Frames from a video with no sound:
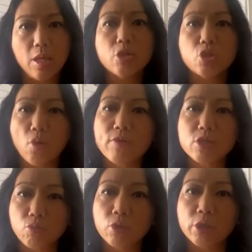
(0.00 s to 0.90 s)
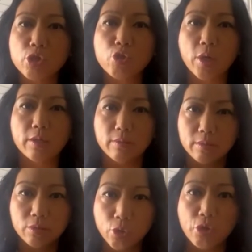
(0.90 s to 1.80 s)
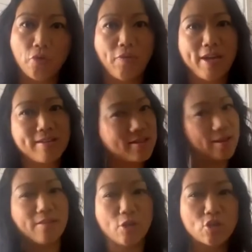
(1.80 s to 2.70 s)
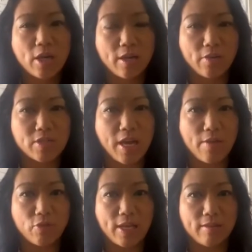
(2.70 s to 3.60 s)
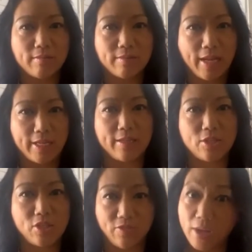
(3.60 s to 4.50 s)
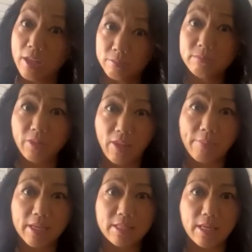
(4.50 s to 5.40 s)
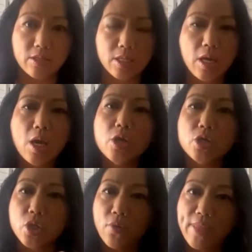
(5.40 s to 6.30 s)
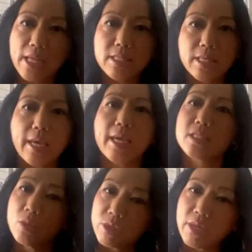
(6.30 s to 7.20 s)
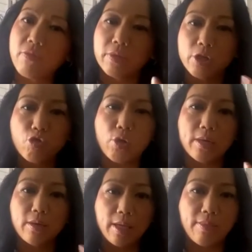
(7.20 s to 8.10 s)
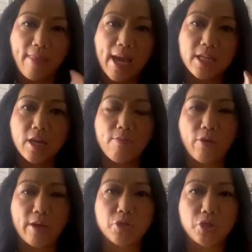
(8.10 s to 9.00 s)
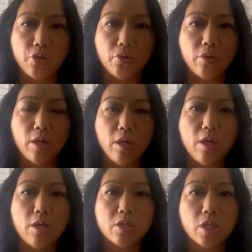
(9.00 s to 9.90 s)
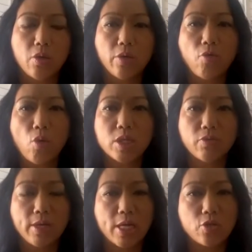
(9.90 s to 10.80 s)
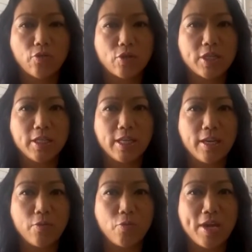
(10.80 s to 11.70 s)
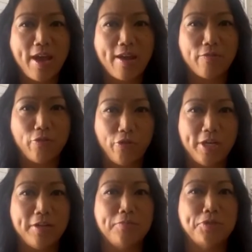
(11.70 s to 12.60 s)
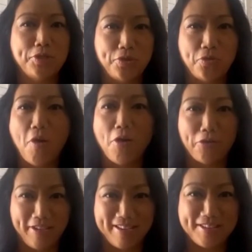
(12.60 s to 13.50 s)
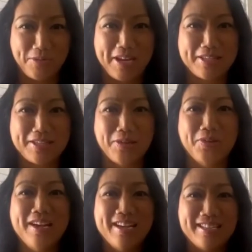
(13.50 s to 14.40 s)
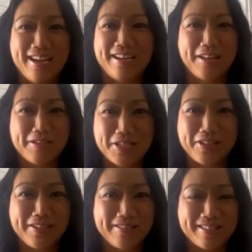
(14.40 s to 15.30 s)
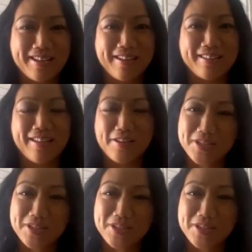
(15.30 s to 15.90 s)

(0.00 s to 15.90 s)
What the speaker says: So if it's a really short luteal phase, there's not enough time for that lining to develop, if that makes sense. So if that's the case, then we definitely treat in that time frame too. So, and of course for natural fertility, we have freedom to do all things, right? So diet and